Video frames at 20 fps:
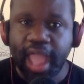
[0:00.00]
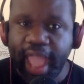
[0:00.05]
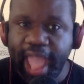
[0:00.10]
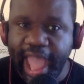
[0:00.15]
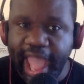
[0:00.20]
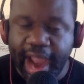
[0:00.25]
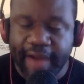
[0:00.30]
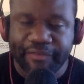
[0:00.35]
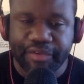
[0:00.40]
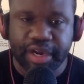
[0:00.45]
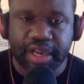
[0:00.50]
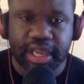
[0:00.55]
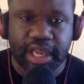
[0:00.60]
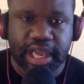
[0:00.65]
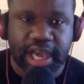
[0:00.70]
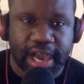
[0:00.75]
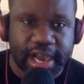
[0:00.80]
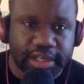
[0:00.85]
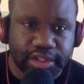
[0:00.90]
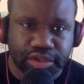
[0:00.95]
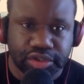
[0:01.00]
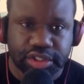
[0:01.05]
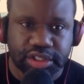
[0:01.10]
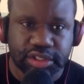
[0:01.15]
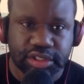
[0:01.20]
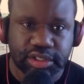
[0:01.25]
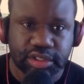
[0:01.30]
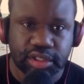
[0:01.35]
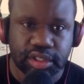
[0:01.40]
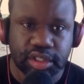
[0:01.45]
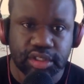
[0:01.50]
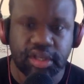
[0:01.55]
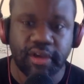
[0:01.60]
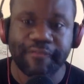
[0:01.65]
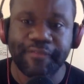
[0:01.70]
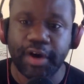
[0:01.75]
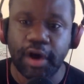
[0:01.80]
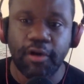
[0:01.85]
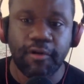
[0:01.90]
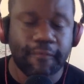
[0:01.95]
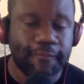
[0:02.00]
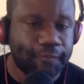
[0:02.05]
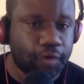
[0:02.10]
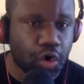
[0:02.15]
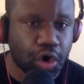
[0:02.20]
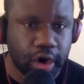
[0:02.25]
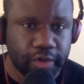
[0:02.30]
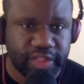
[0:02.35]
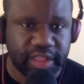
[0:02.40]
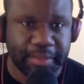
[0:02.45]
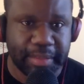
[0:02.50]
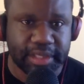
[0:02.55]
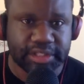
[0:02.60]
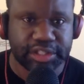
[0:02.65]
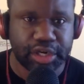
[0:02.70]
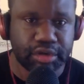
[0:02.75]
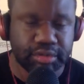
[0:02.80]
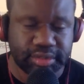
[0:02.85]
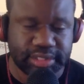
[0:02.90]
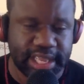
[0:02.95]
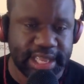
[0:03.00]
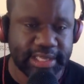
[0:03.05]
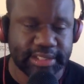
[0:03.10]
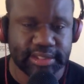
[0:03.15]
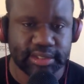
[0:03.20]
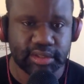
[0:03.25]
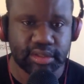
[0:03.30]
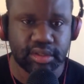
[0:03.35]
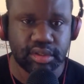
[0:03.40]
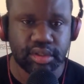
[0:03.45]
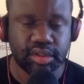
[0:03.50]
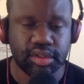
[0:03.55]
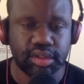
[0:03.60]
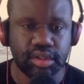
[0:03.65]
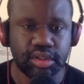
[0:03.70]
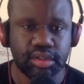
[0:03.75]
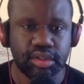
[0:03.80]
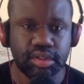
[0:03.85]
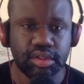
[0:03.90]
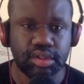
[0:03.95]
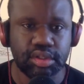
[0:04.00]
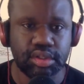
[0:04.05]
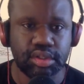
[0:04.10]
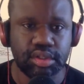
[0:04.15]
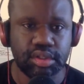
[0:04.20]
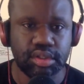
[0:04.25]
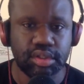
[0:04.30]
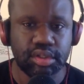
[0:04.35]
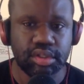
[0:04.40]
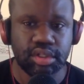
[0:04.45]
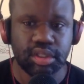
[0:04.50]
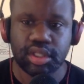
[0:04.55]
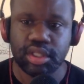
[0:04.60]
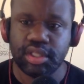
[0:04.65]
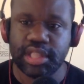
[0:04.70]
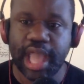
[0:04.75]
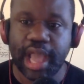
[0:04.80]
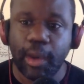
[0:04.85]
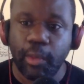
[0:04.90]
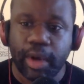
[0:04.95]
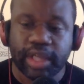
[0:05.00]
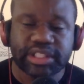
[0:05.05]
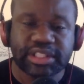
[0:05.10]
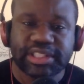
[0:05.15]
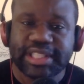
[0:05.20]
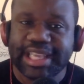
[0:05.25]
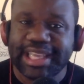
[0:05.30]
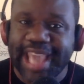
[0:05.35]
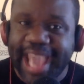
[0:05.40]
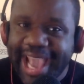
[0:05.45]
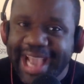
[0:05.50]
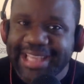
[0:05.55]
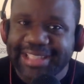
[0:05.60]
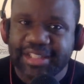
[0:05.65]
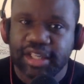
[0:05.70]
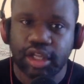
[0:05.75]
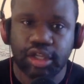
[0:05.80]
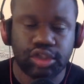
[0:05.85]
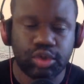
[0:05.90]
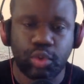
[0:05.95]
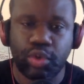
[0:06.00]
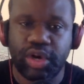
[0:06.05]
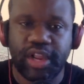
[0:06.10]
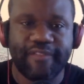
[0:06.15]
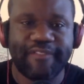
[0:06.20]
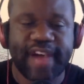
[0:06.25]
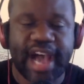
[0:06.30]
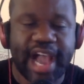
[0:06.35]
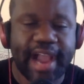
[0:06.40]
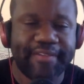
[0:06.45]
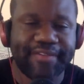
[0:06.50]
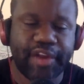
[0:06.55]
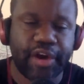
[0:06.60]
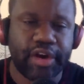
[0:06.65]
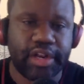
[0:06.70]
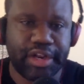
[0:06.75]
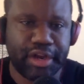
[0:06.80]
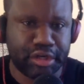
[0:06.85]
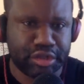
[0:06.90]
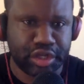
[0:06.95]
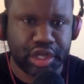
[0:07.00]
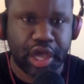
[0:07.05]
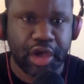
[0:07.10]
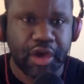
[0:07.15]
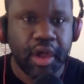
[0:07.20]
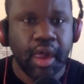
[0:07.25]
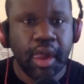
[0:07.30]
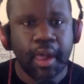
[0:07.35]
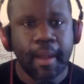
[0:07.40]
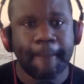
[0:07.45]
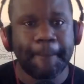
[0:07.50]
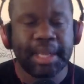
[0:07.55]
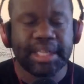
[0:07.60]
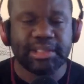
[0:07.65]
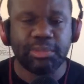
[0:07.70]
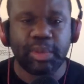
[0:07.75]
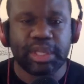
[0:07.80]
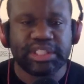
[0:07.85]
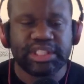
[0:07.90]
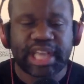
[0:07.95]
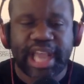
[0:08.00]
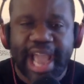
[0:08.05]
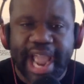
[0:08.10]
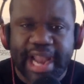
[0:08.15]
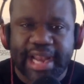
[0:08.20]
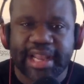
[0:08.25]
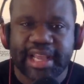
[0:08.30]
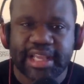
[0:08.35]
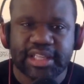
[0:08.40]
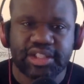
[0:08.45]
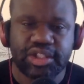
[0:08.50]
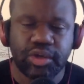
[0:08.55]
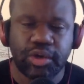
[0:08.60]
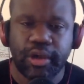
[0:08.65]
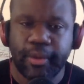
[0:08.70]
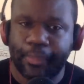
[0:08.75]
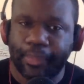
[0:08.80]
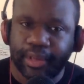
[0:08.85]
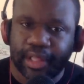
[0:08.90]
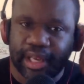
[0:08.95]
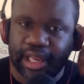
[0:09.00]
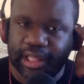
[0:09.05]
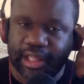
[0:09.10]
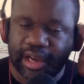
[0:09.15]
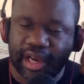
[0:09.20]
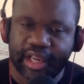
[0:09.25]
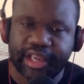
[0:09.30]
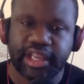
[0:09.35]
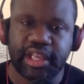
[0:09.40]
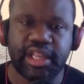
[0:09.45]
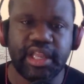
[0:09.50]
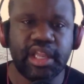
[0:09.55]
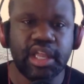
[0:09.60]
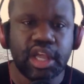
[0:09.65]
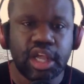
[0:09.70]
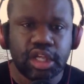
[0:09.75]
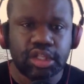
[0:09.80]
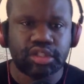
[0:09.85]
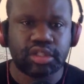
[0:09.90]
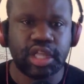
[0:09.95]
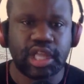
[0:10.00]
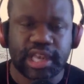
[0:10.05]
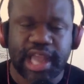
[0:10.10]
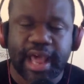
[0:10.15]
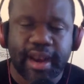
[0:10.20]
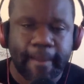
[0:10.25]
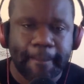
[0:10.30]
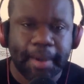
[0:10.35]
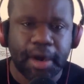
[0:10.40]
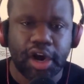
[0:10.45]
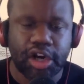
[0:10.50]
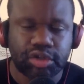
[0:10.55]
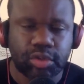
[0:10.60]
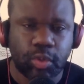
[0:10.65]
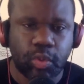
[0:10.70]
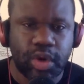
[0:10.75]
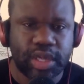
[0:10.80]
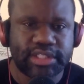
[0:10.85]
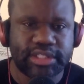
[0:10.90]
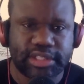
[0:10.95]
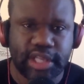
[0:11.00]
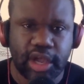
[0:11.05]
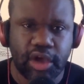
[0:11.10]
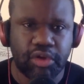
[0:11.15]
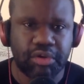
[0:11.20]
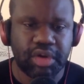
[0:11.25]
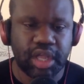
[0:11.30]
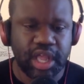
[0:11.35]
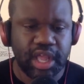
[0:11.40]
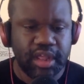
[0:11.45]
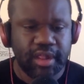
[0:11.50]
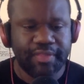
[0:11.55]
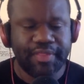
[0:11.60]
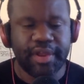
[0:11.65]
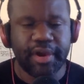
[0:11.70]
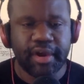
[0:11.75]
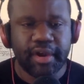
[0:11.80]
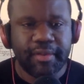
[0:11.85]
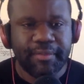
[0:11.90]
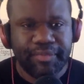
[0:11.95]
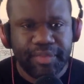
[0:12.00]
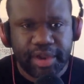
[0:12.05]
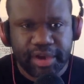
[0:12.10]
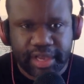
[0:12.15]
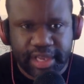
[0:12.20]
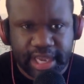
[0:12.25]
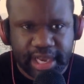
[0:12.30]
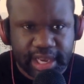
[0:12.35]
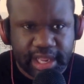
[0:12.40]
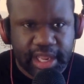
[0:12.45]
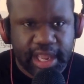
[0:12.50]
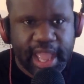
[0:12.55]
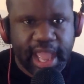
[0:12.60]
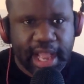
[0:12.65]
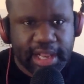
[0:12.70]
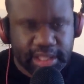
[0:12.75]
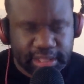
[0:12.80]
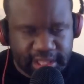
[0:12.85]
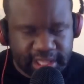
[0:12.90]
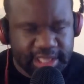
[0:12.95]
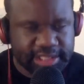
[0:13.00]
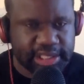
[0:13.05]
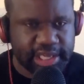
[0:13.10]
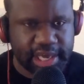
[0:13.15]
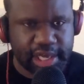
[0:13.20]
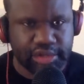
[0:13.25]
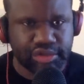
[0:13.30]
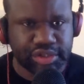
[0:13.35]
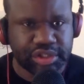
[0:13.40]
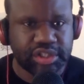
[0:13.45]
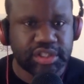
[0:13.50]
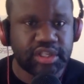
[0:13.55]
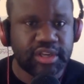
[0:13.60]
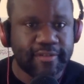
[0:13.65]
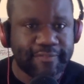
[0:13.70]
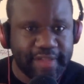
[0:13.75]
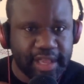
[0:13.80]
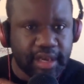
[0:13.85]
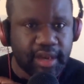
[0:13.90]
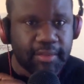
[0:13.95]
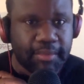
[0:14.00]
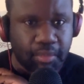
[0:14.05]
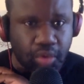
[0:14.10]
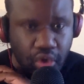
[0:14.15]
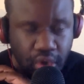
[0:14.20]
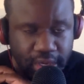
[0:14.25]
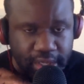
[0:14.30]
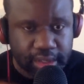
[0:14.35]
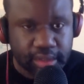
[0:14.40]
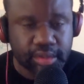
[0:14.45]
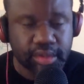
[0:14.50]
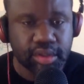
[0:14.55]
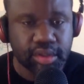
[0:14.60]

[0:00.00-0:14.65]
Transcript: African countries to vote for them in certain things. That wasn't the case 25, 30 years ago. But what China is doing politically, they're killing a lot of birds with one stone. They're they're getting these countries to develop more.